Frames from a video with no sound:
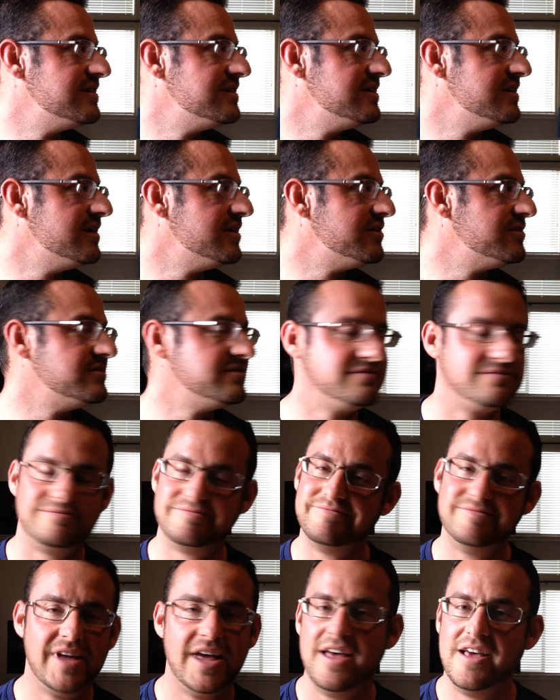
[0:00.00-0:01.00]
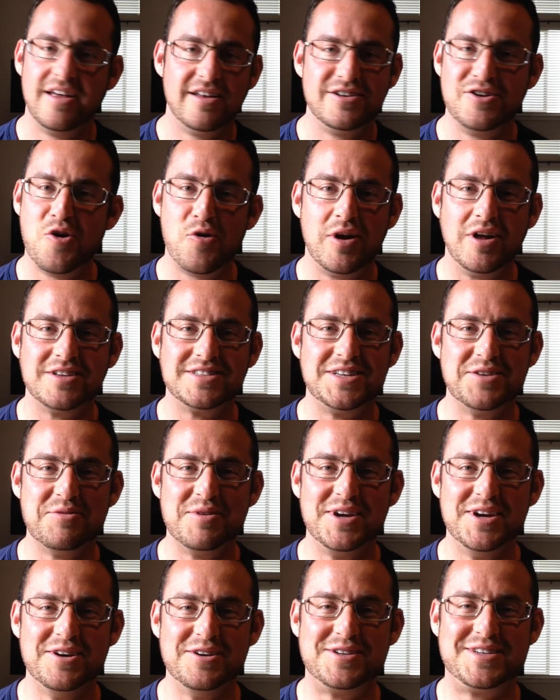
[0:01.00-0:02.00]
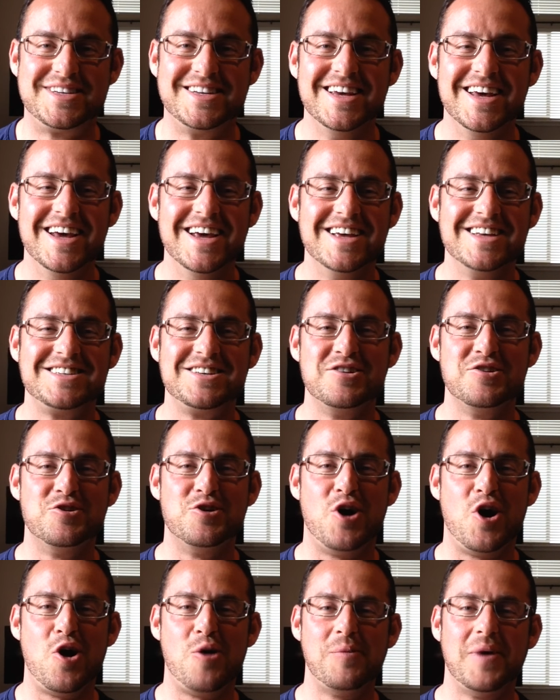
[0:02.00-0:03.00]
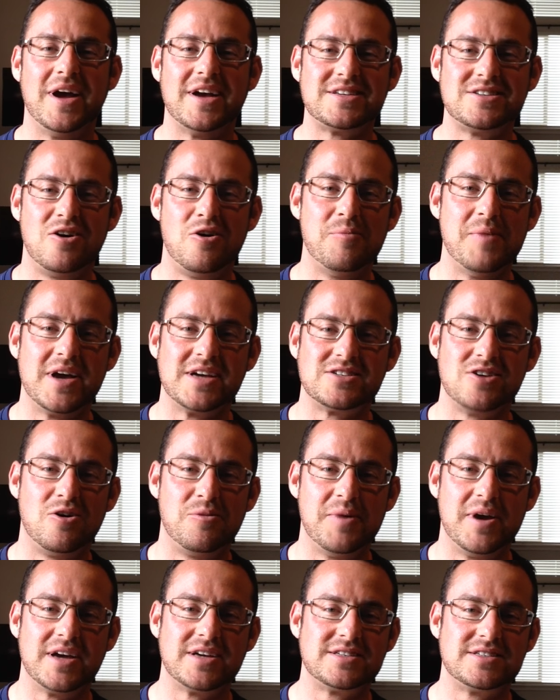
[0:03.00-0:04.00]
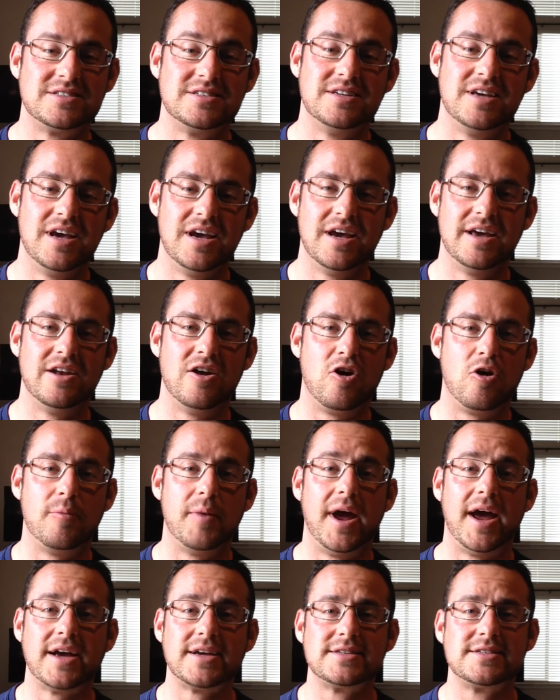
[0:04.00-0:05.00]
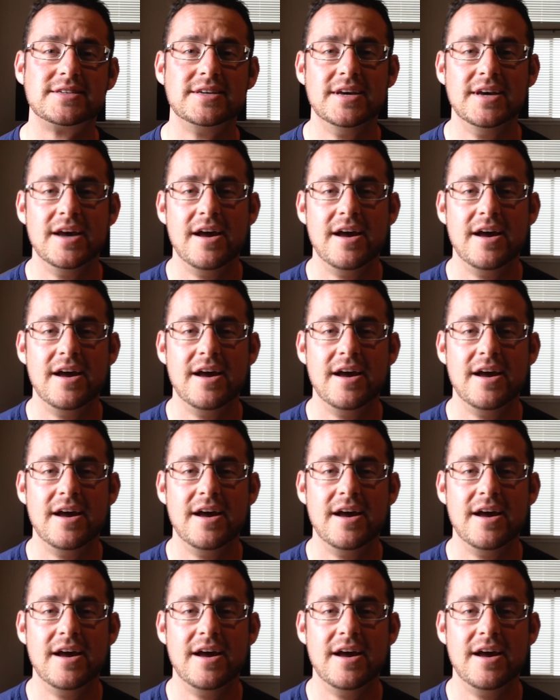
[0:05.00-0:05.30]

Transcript: No? No one else that we use. So Allmax, Allmax, Allmax, and Allmax.